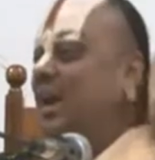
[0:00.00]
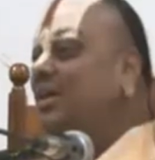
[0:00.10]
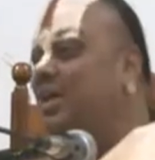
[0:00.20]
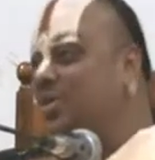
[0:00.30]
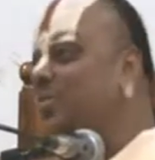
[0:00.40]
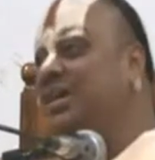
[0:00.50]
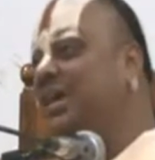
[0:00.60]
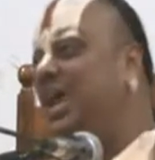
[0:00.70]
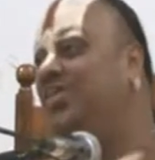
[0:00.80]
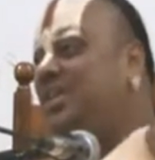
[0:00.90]
And uh,
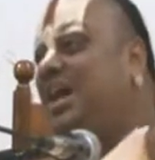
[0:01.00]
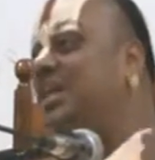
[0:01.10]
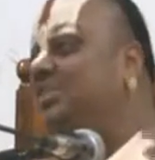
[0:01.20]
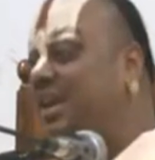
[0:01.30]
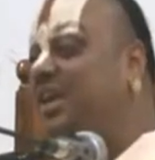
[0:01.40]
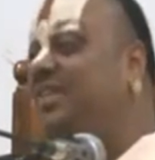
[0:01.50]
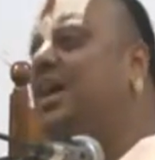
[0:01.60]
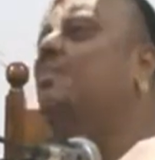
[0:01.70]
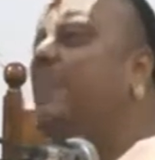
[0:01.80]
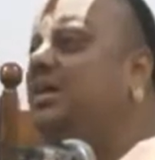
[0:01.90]
using livestock, it is very
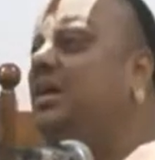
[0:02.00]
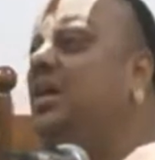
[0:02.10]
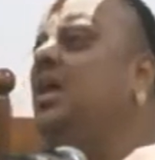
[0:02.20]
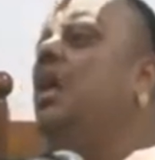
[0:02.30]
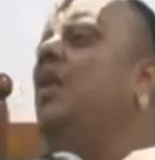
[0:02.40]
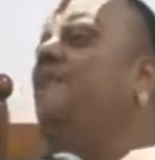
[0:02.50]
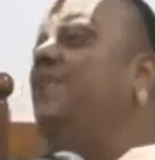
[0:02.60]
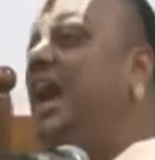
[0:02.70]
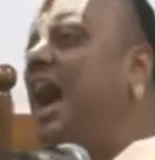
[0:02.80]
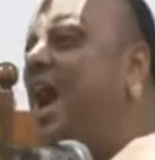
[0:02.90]
difficult. But
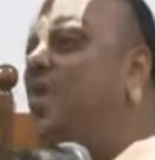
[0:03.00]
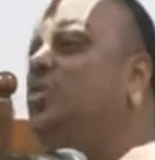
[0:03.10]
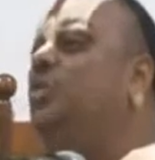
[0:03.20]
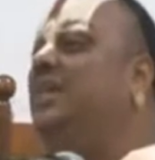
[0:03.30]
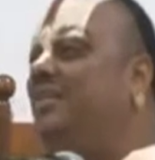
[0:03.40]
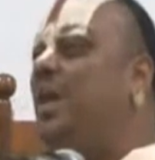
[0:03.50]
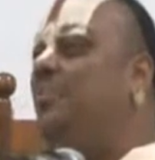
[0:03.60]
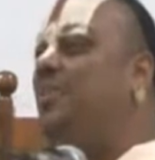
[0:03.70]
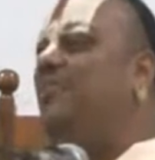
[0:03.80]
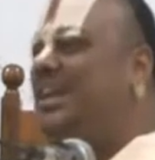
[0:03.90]
we have to
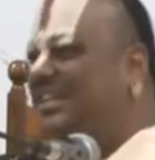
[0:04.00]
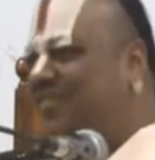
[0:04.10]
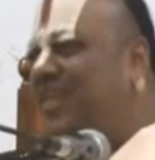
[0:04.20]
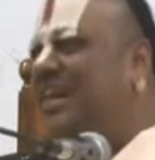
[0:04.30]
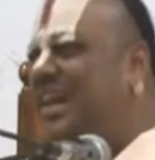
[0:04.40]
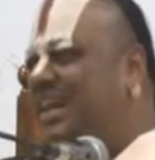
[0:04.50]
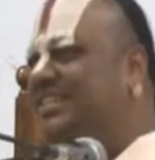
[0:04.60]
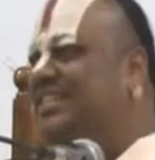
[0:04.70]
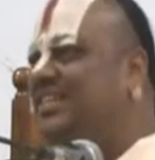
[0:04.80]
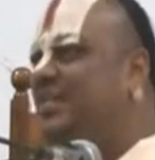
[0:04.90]
develop. What is the
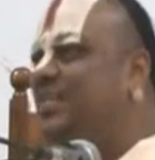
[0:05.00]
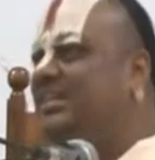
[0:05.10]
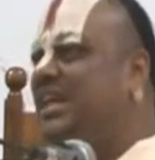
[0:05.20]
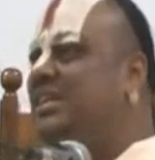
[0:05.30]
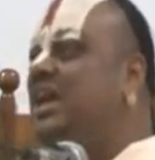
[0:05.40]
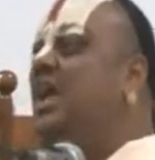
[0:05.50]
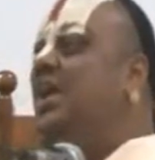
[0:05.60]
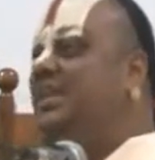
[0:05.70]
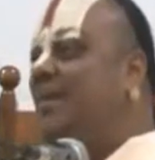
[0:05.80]
final essence of the message?